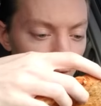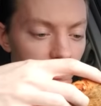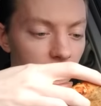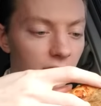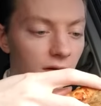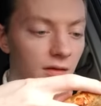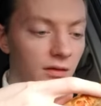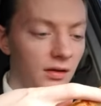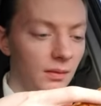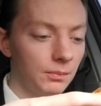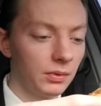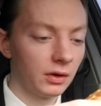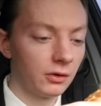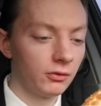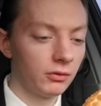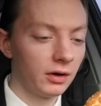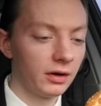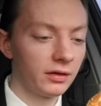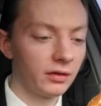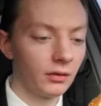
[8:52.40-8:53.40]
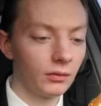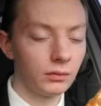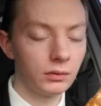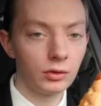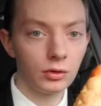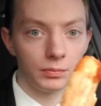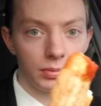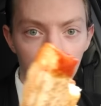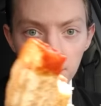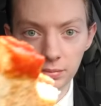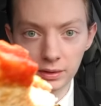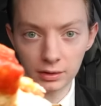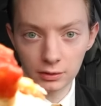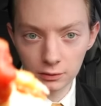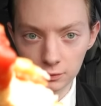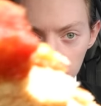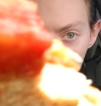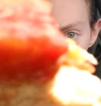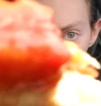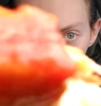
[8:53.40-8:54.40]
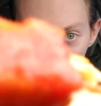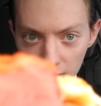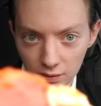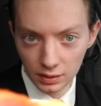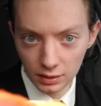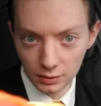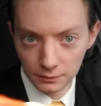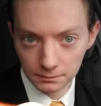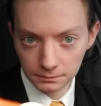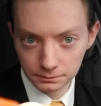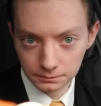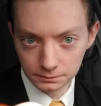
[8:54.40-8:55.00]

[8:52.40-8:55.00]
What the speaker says: least you can dip the crust a little bit better right there.